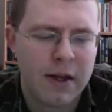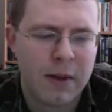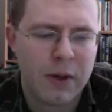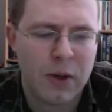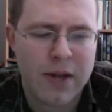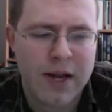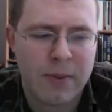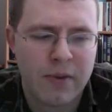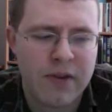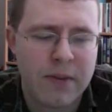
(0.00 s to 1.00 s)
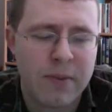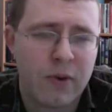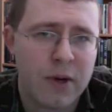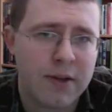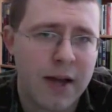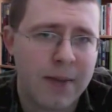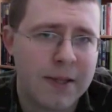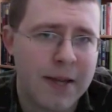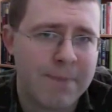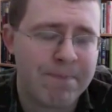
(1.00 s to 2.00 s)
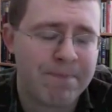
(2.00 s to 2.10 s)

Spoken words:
I went only a couple of feet before I stopped again.